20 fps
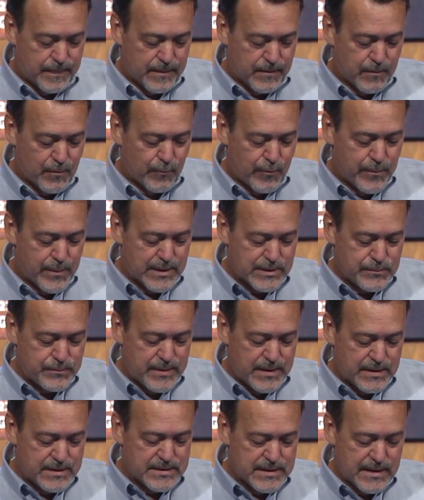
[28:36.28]
But we must
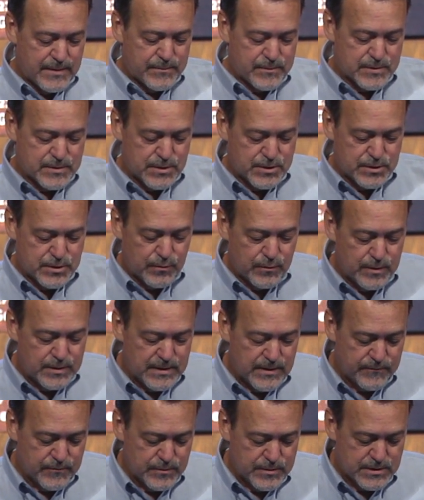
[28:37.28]
be examples that show the
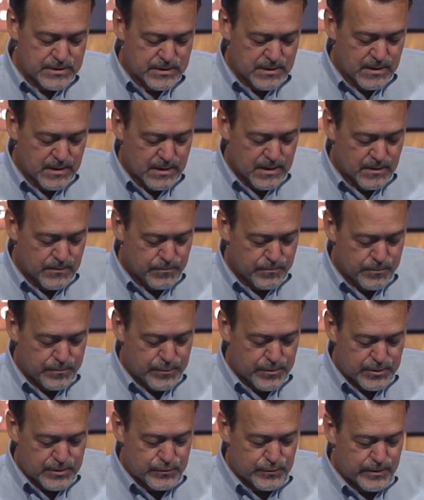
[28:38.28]
difference
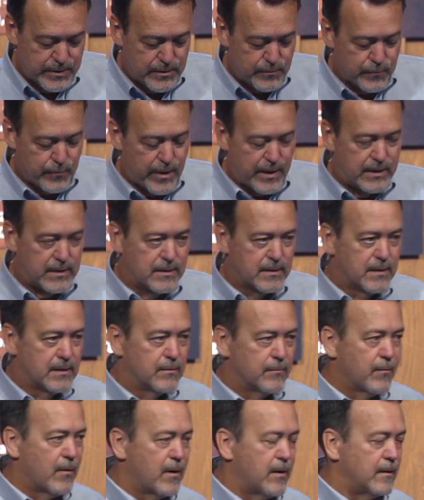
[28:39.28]
between right
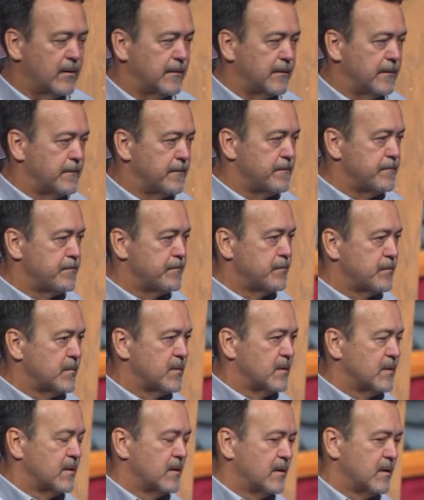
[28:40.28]
and wrong.
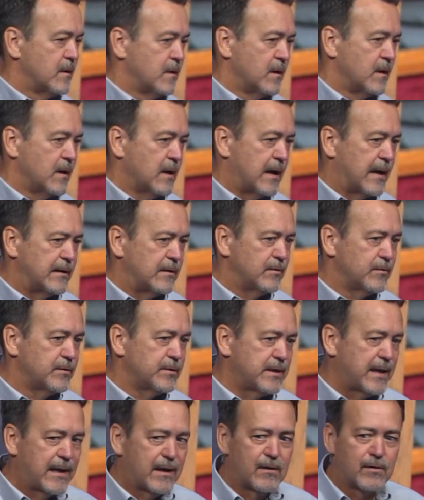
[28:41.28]
I
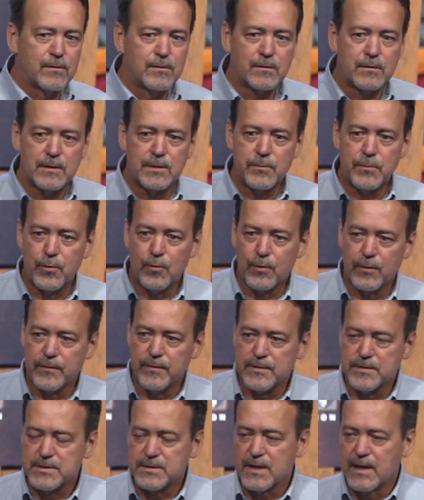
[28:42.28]
learned how
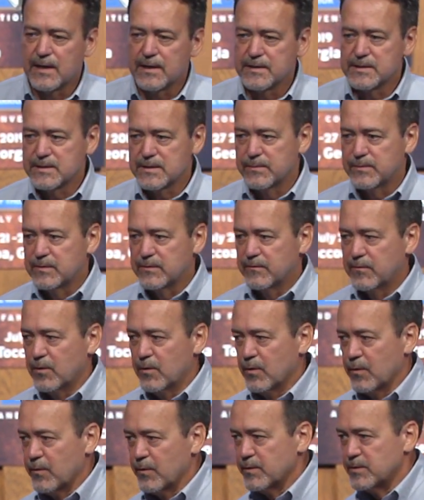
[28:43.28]
important this concept of
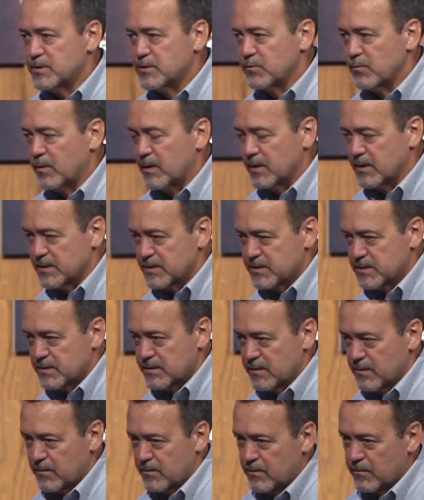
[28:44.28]
courage
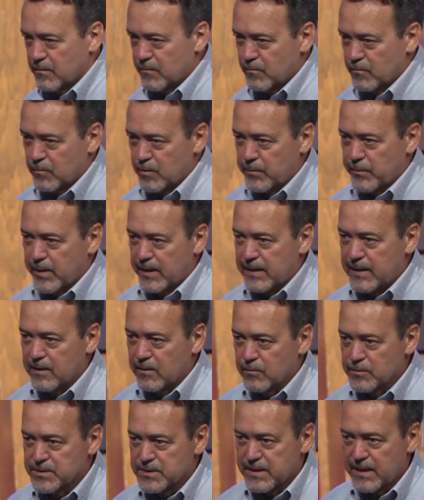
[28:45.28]
was when my
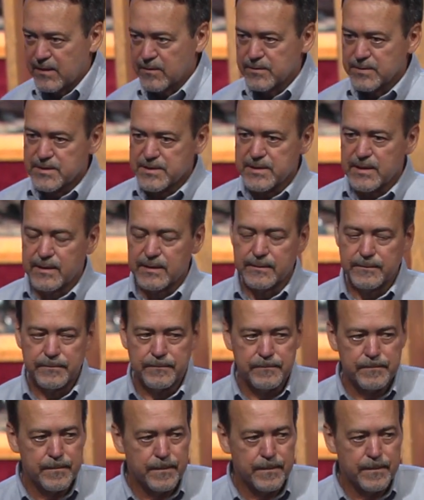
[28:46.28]
Eagle Scout son